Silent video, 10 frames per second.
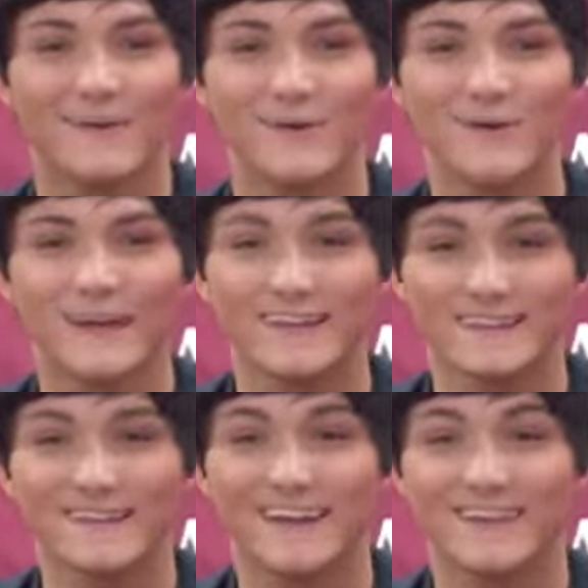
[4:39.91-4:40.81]

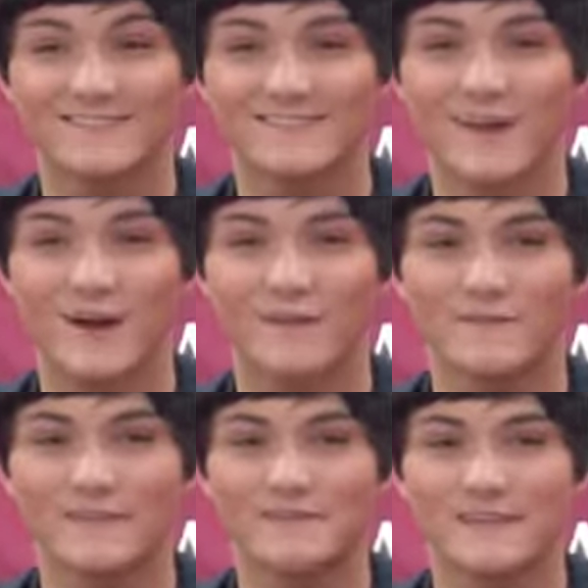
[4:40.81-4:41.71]
located in counseling
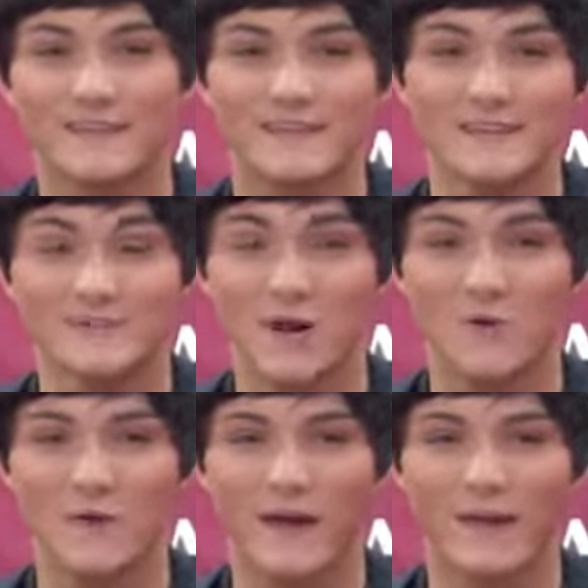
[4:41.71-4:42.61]
office in East
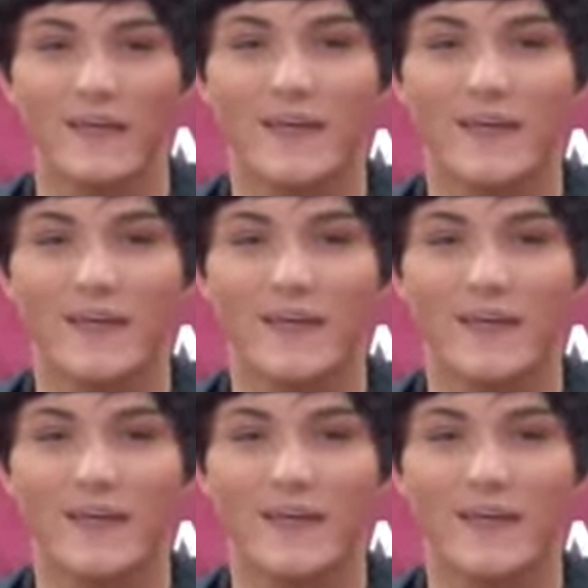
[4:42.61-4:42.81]
Hallway.